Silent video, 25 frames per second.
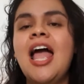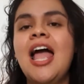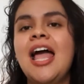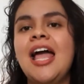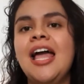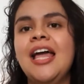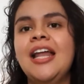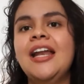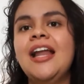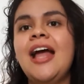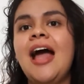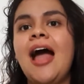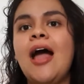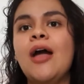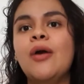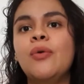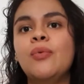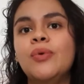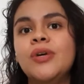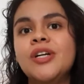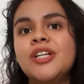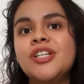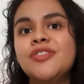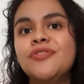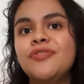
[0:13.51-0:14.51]
And I
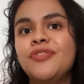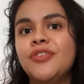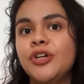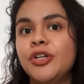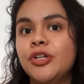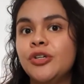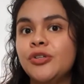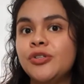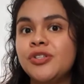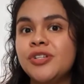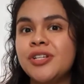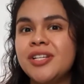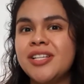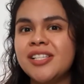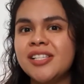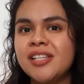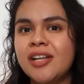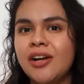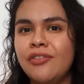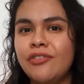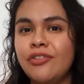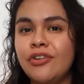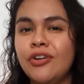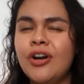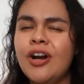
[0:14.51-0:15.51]
wish for you to
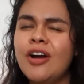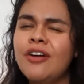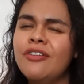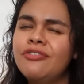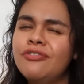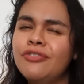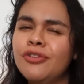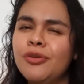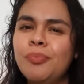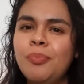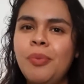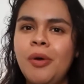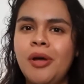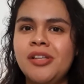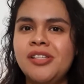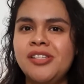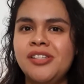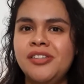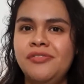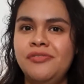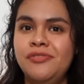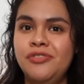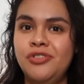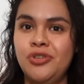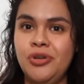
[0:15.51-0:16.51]
discover a few
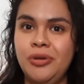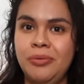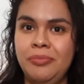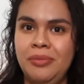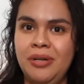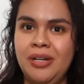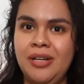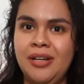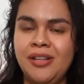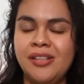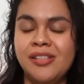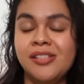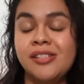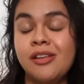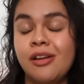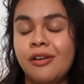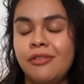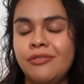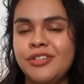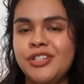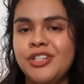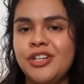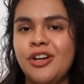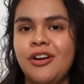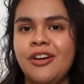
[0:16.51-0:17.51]
positive dream meanings
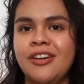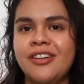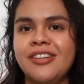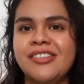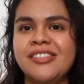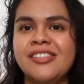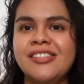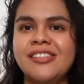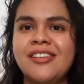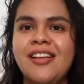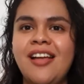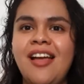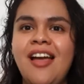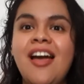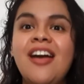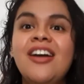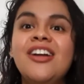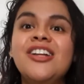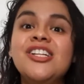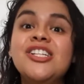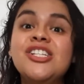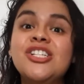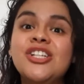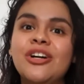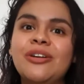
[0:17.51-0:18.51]
of sharks.
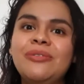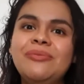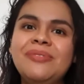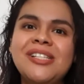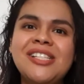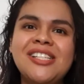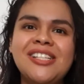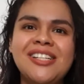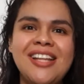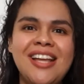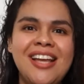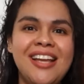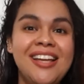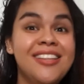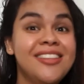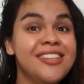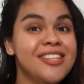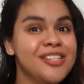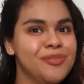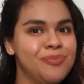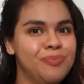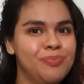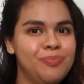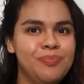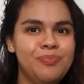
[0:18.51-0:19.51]
Join me today in
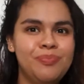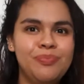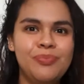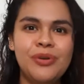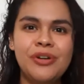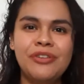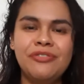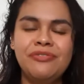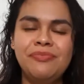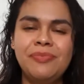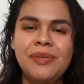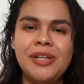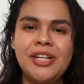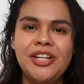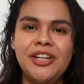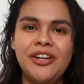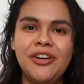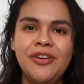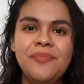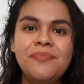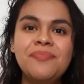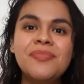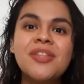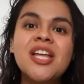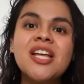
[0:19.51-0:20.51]
this brief
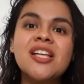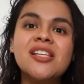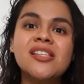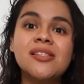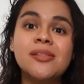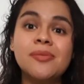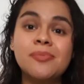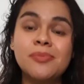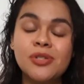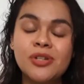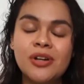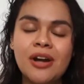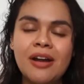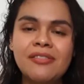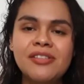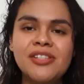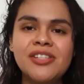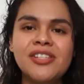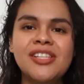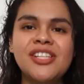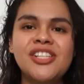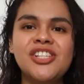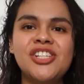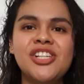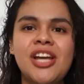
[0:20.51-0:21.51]
video. Subscribe
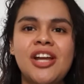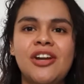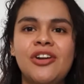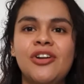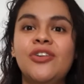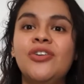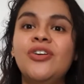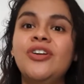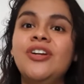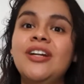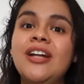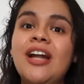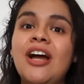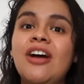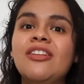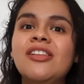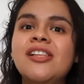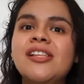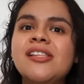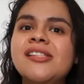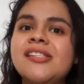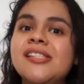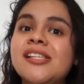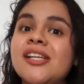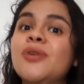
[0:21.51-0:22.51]
to this channel. Now
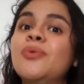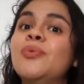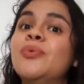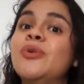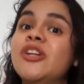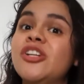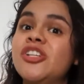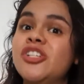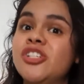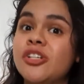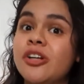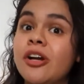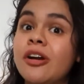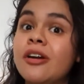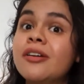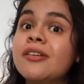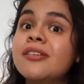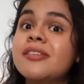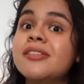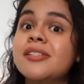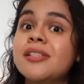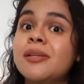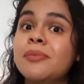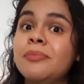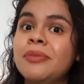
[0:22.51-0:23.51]
let's see what
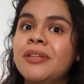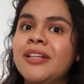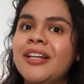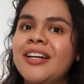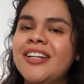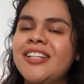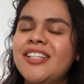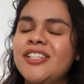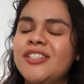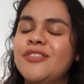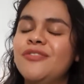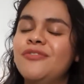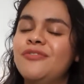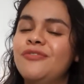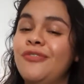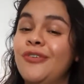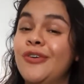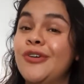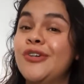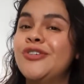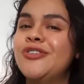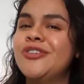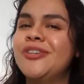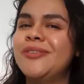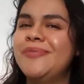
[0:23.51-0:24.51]
sharks symbolize
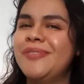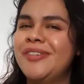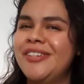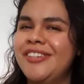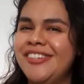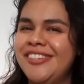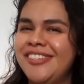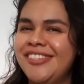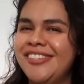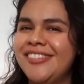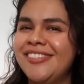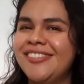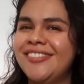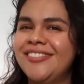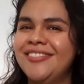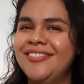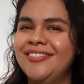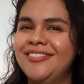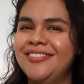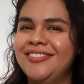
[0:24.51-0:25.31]
for dreamers.